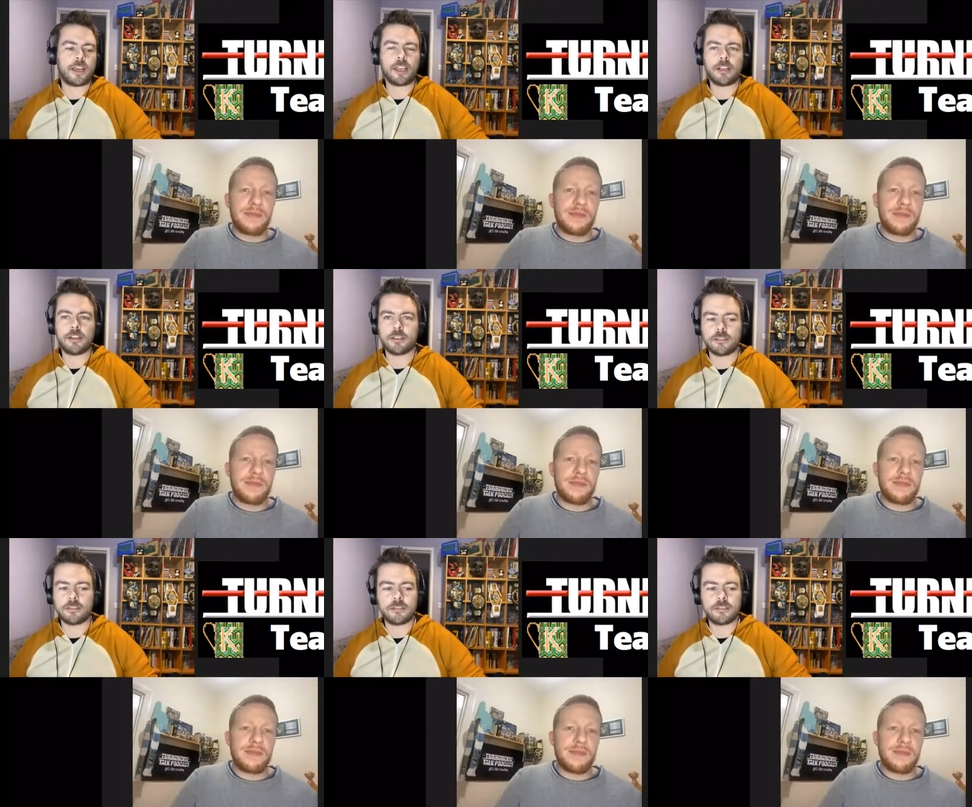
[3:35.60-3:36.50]
Speaker 1: in
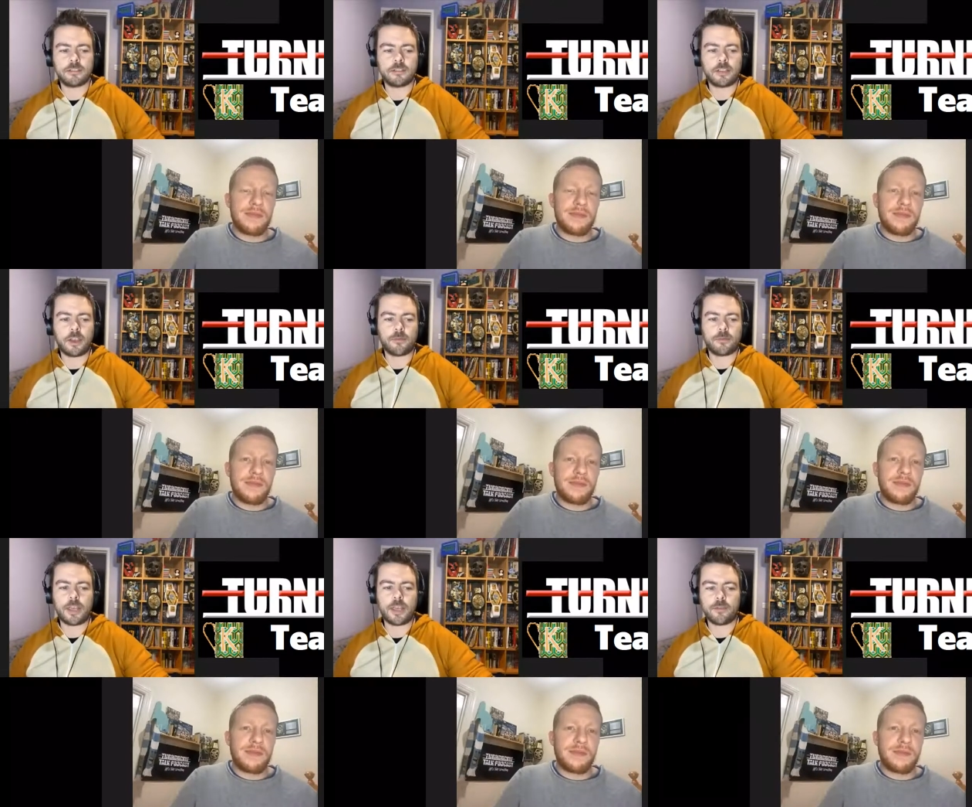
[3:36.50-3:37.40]
England, down
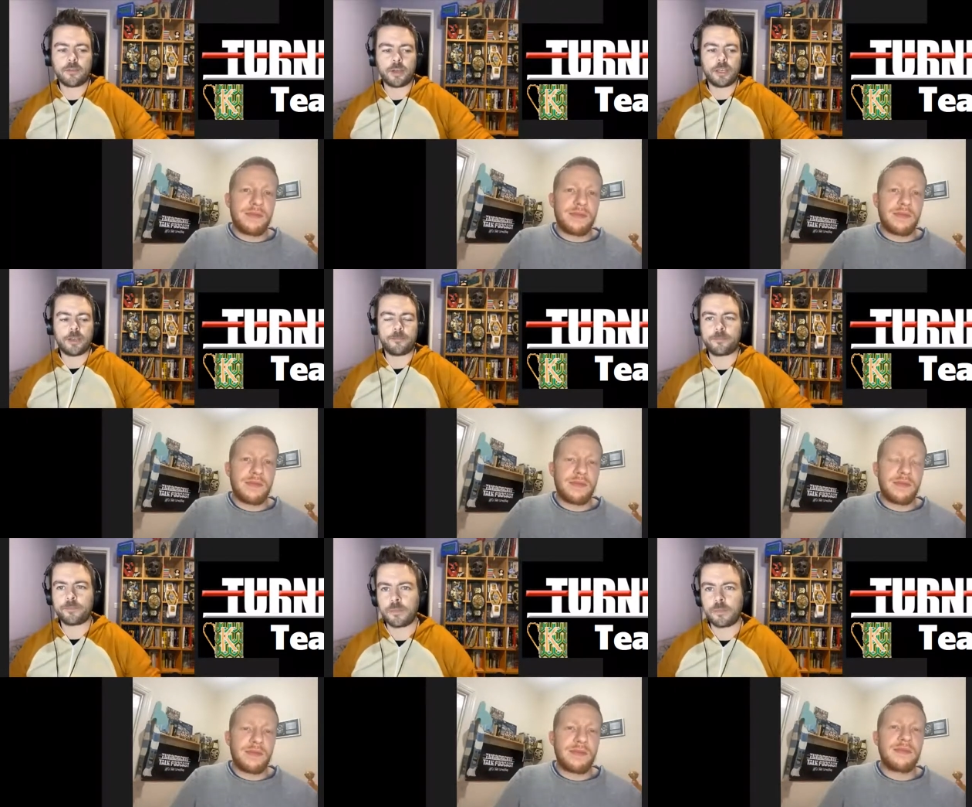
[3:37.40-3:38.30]
Devon way.
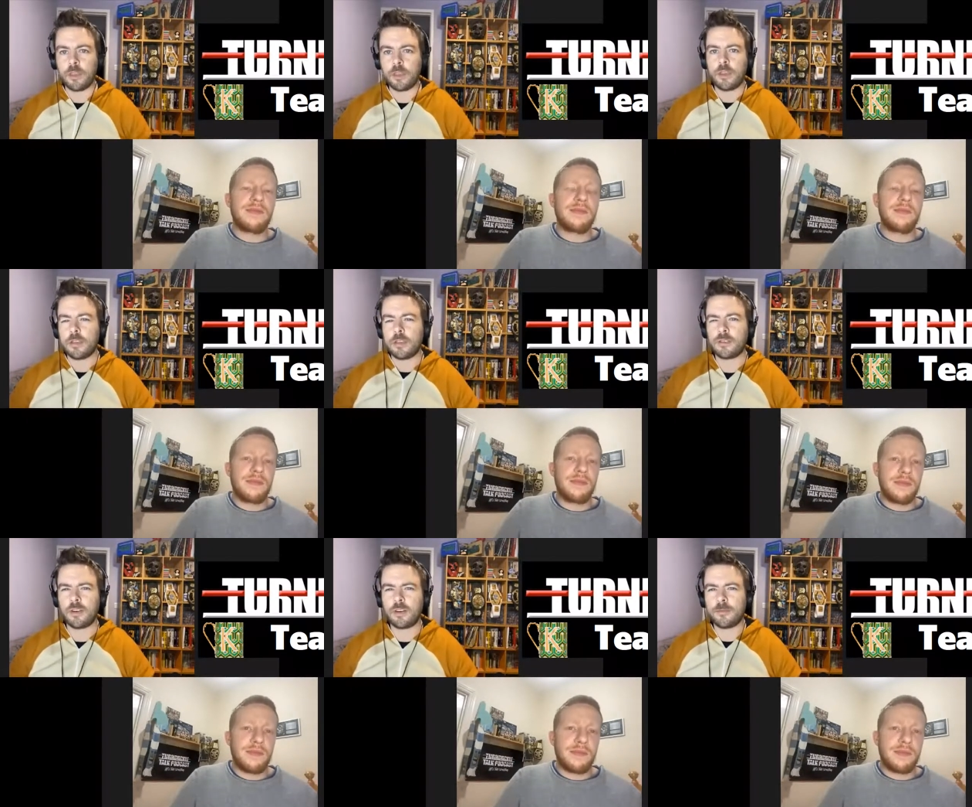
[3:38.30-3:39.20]

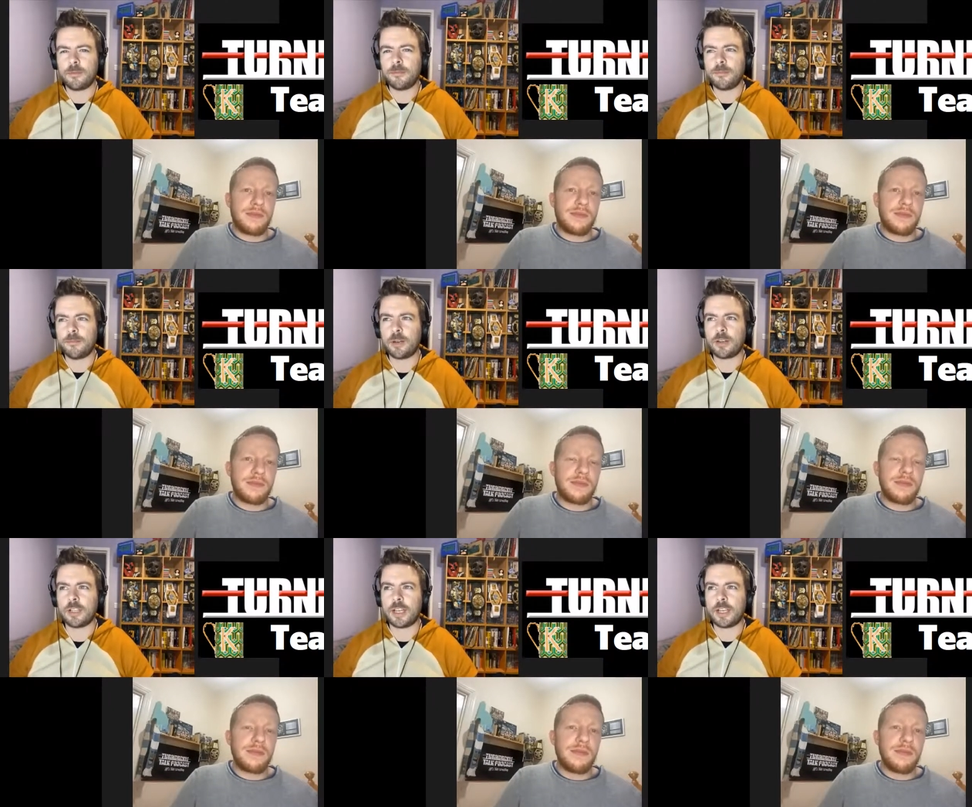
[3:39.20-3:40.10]
So my
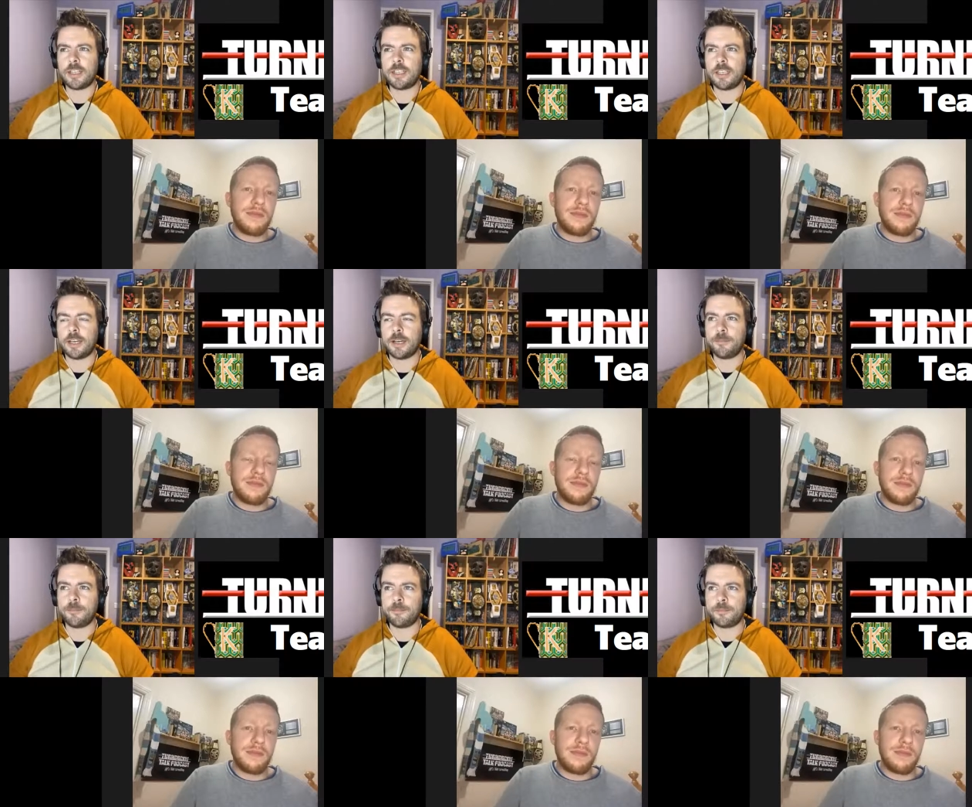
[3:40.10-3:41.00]
uncle Auntie
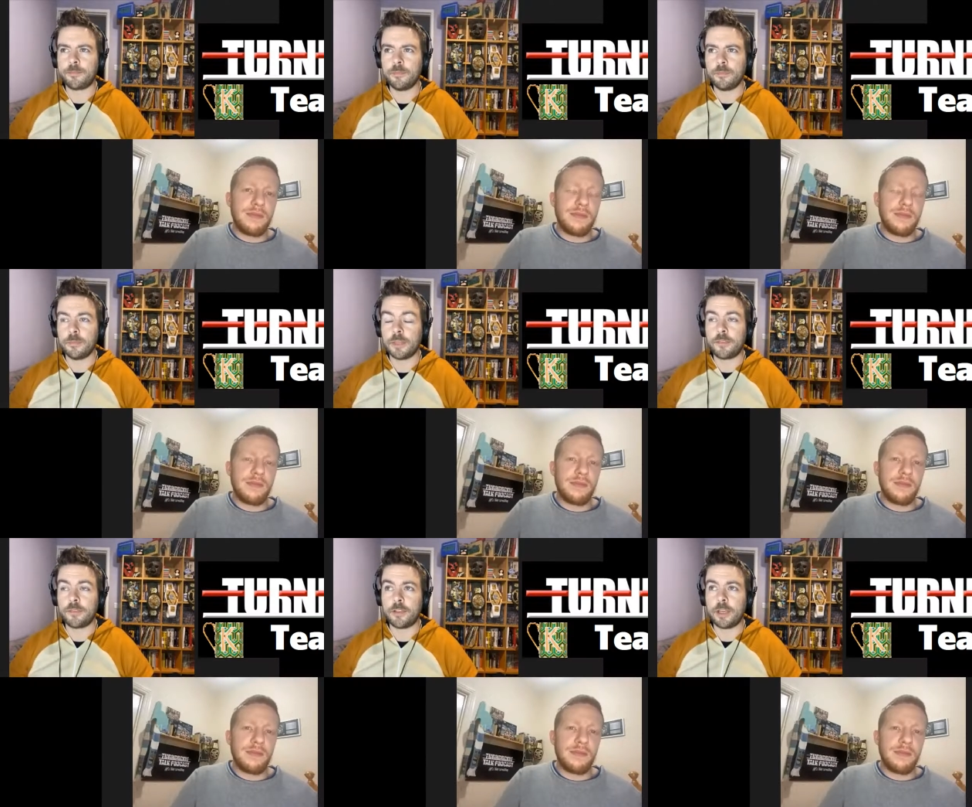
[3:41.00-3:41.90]
um, lived
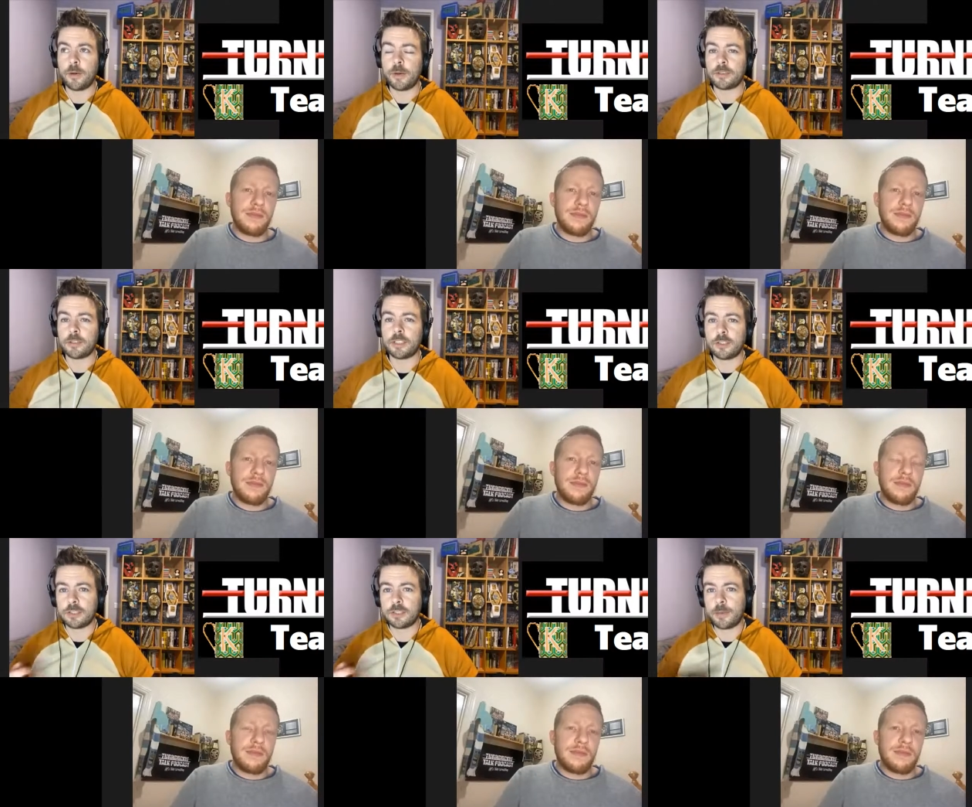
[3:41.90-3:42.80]
down that way, so they used
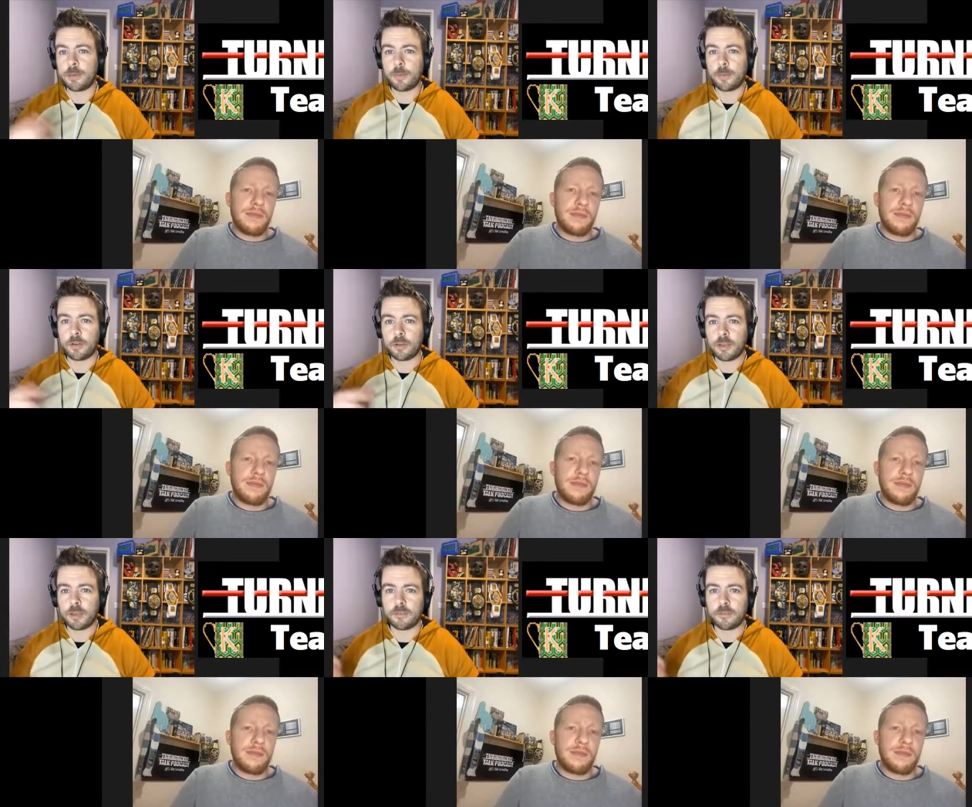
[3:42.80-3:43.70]
to send me a book
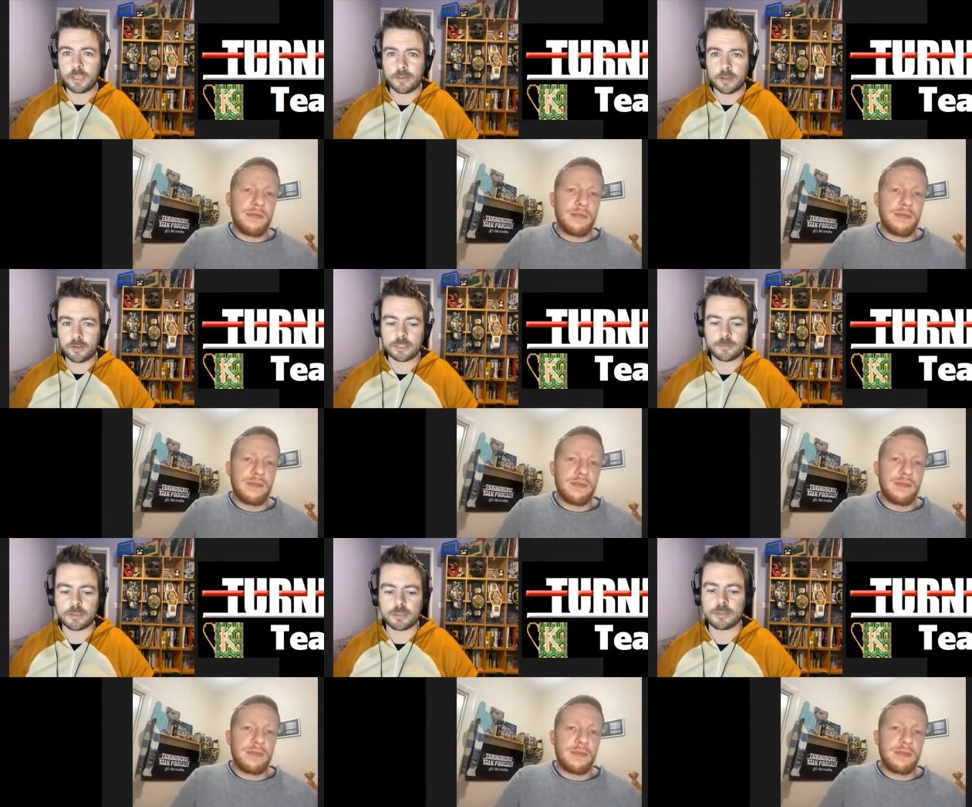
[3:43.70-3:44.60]
every year at
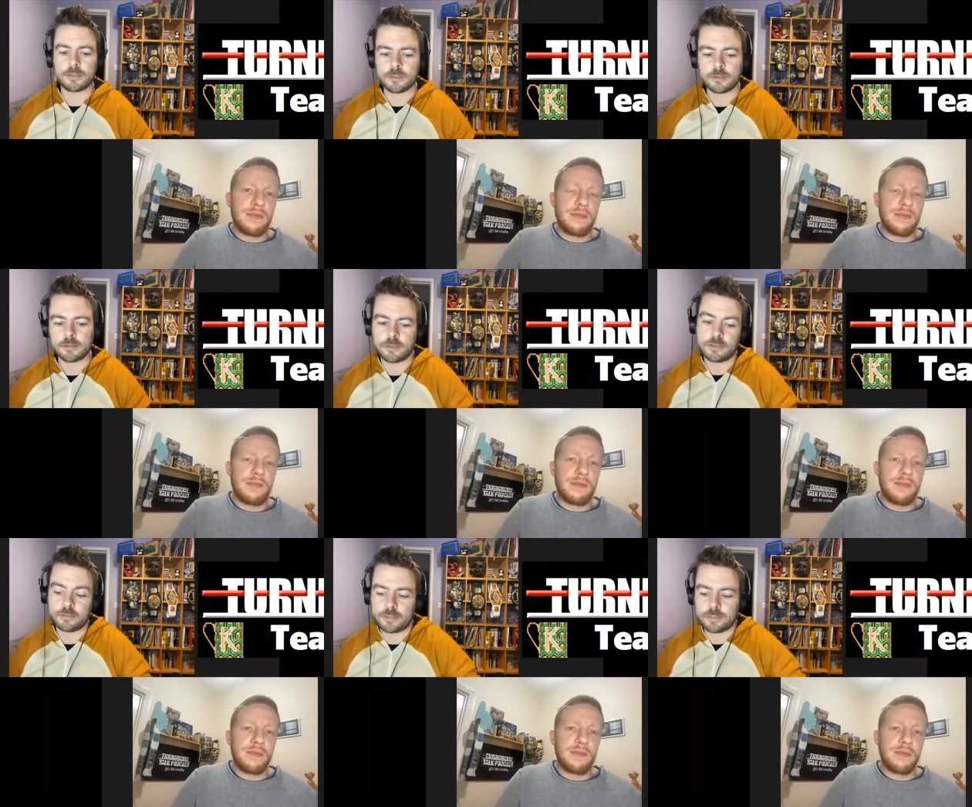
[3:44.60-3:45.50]
Christmas. So I
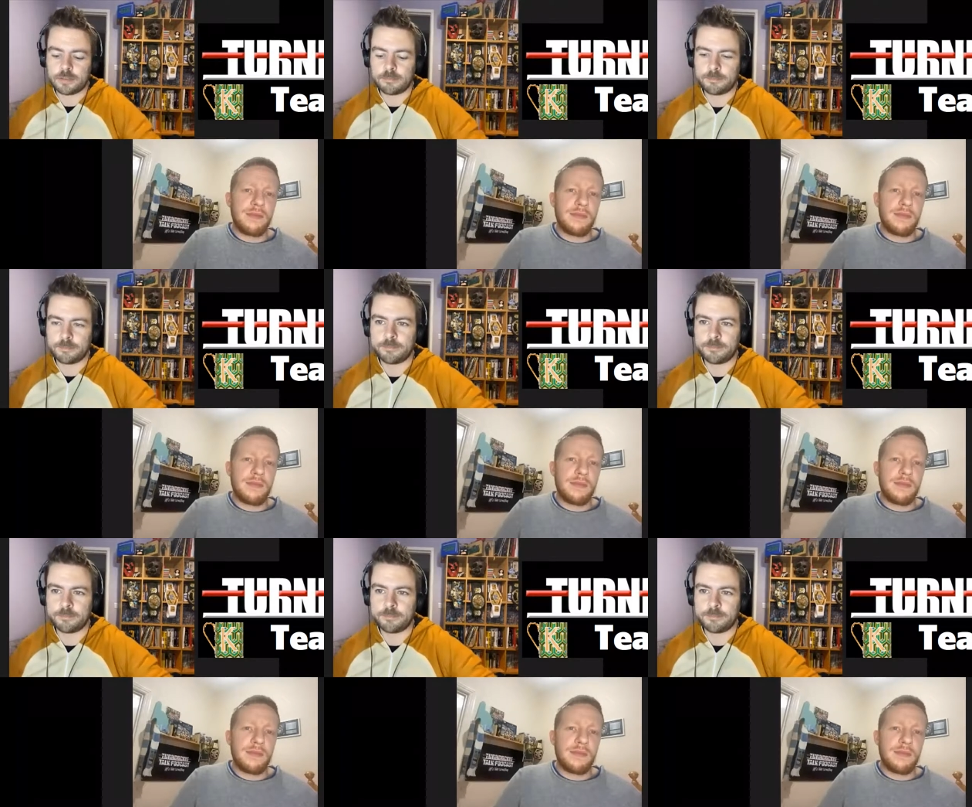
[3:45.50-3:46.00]
used to read them.